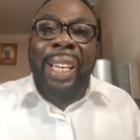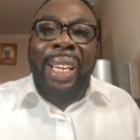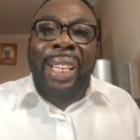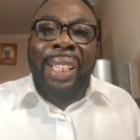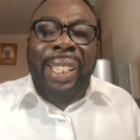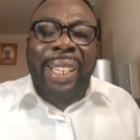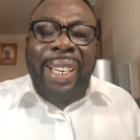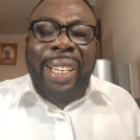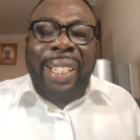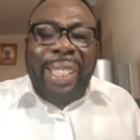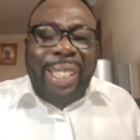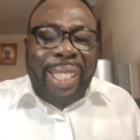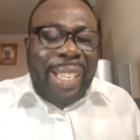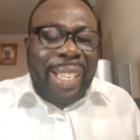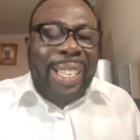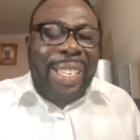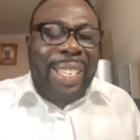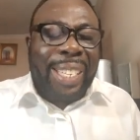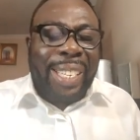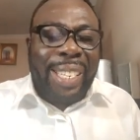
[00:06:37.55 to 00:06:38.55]
Three
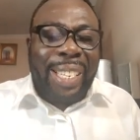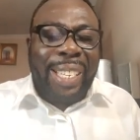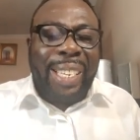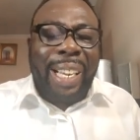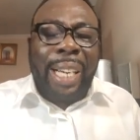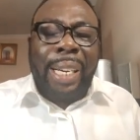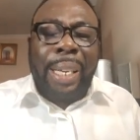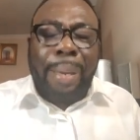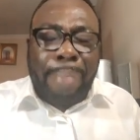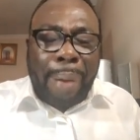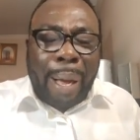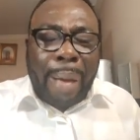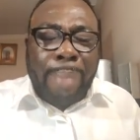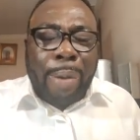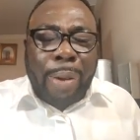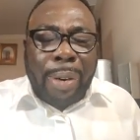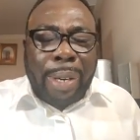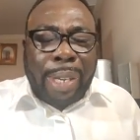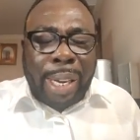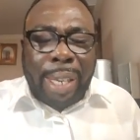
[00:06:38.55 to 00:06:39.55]
things that the
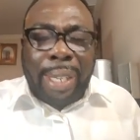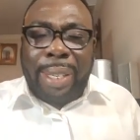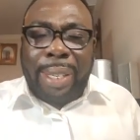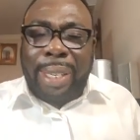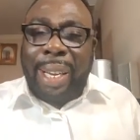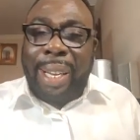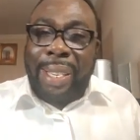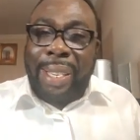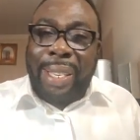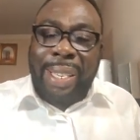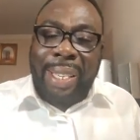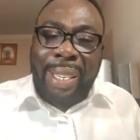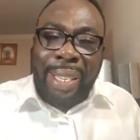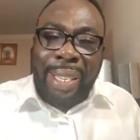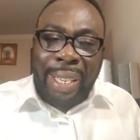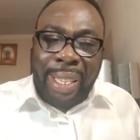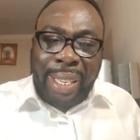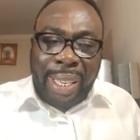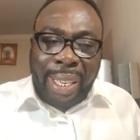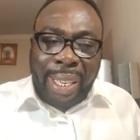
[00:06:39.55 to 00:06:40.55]
Bible tells us.
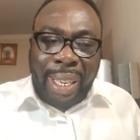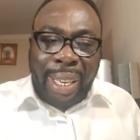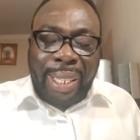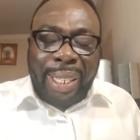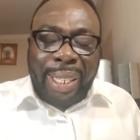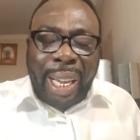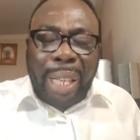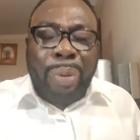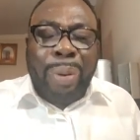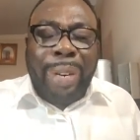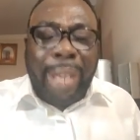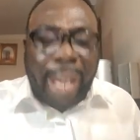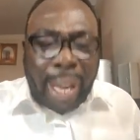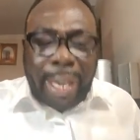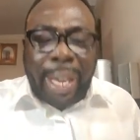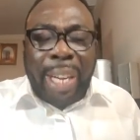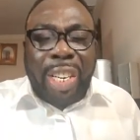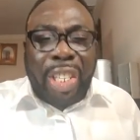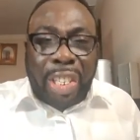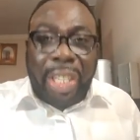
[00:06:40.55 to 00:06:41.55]
It says, without
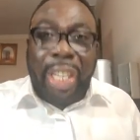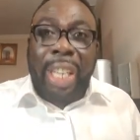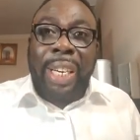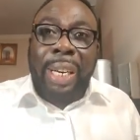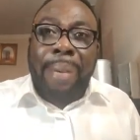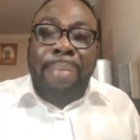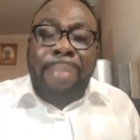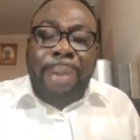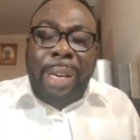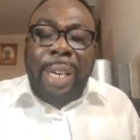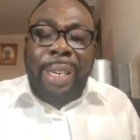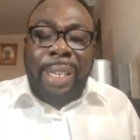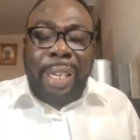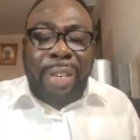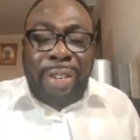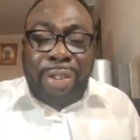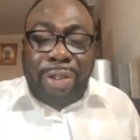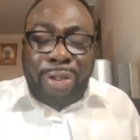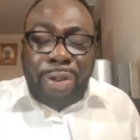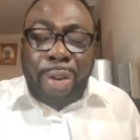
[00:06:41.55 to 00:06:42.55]
the shedding blood,
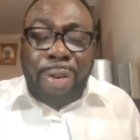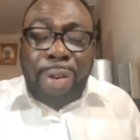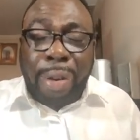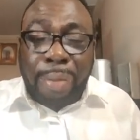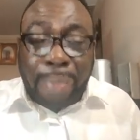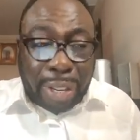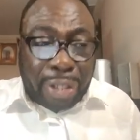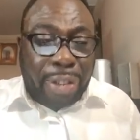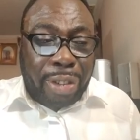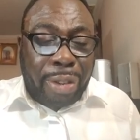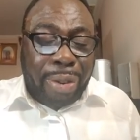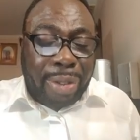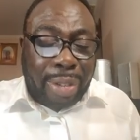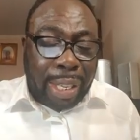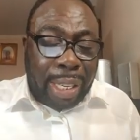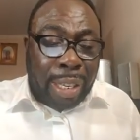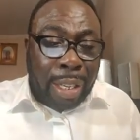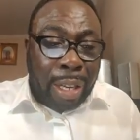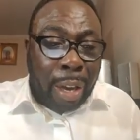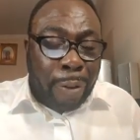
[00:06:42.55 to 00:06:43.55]
there is no remission of
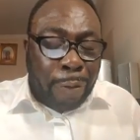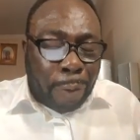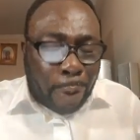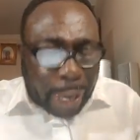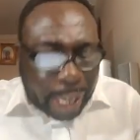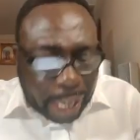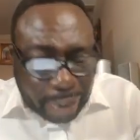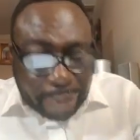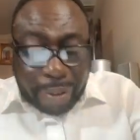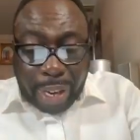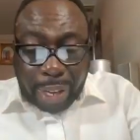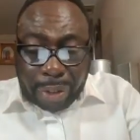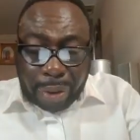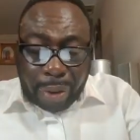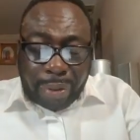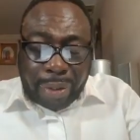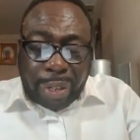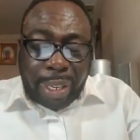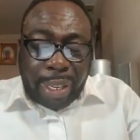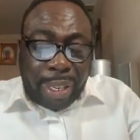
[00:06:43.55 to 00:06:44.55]
sin, forgiveness
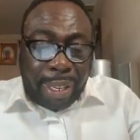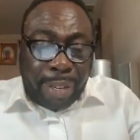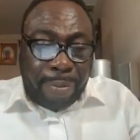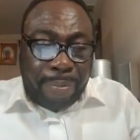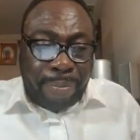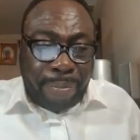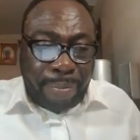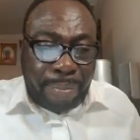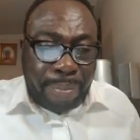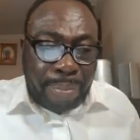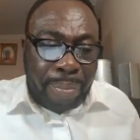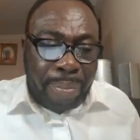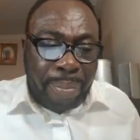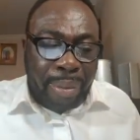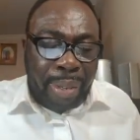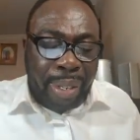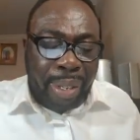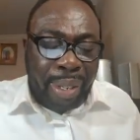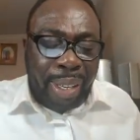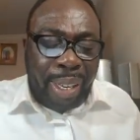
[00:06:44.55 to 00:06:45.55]
of sin.
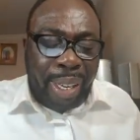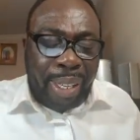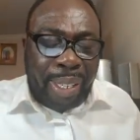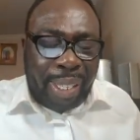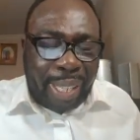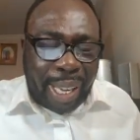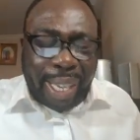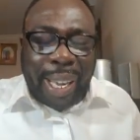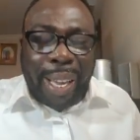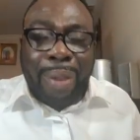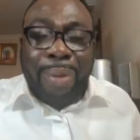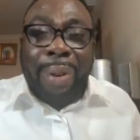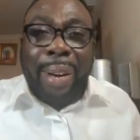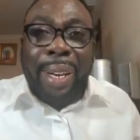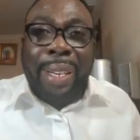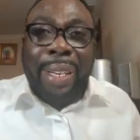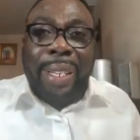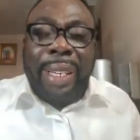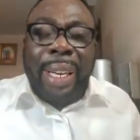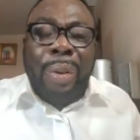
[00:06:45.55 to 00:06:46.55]
The second
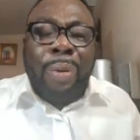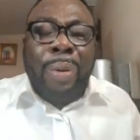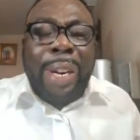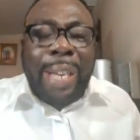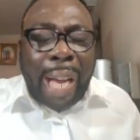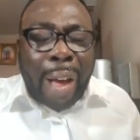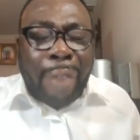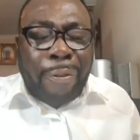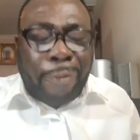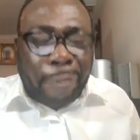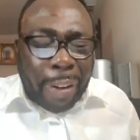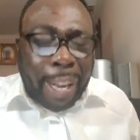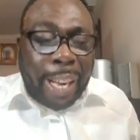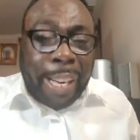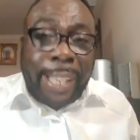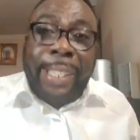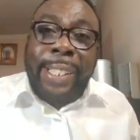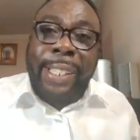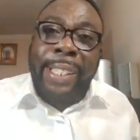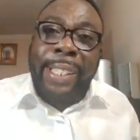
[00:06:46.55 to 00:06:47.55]
one, he said, without
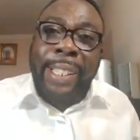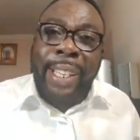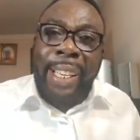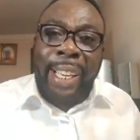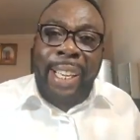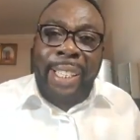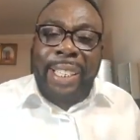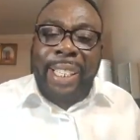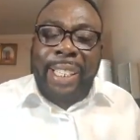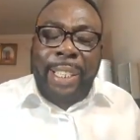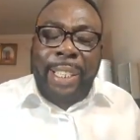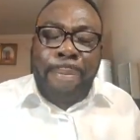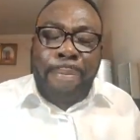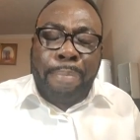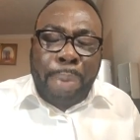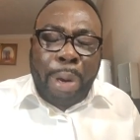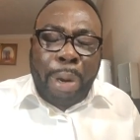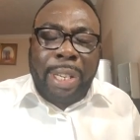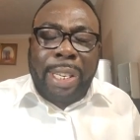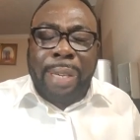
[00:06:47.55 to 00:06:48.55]
faith, it is
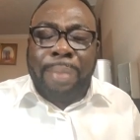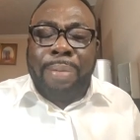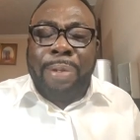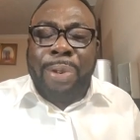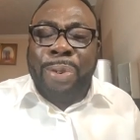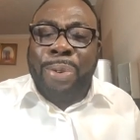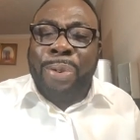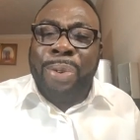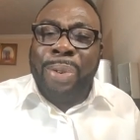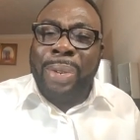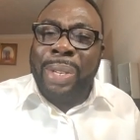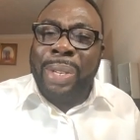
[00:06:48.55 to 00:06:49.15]
impossible